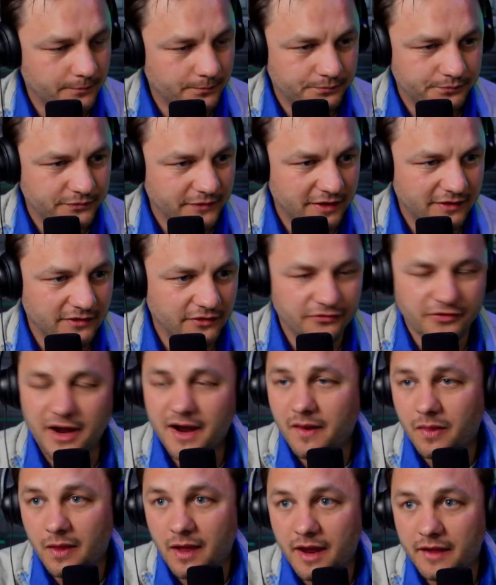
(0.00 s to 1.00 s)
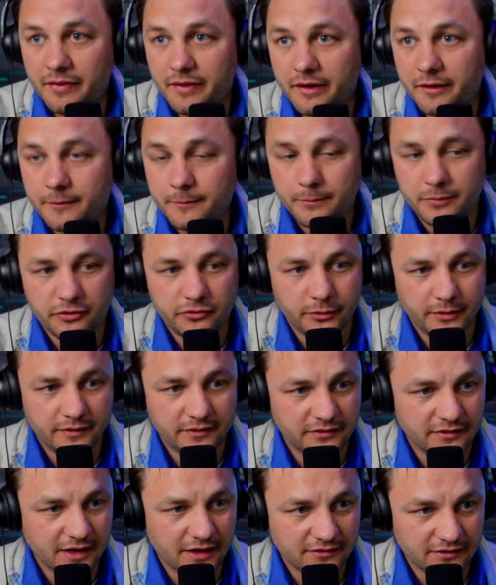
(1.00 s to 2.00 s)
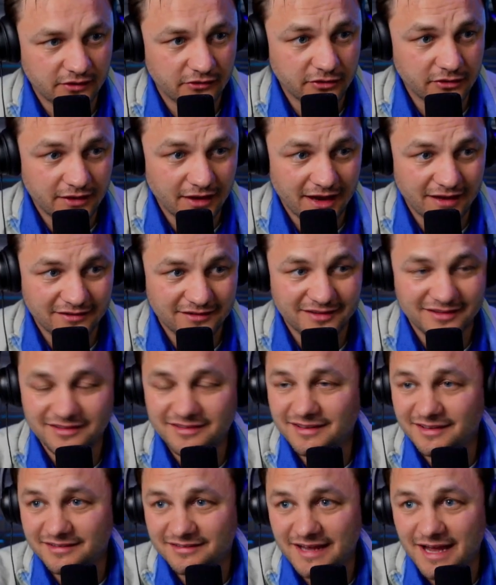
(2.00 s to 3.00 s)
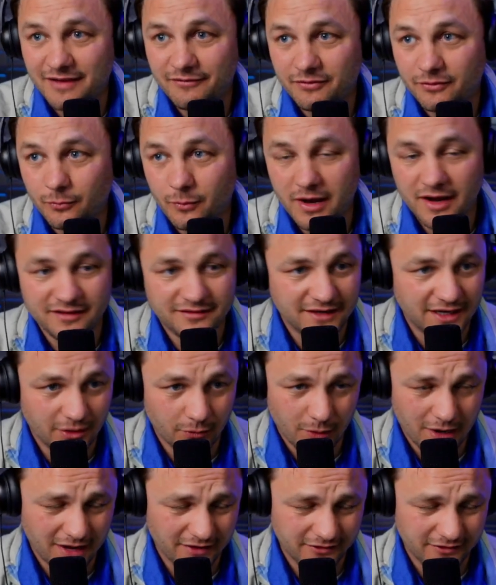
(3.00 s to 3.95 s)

it's a fine line there between these guys. As you guys can see, stat fit wise, data wise,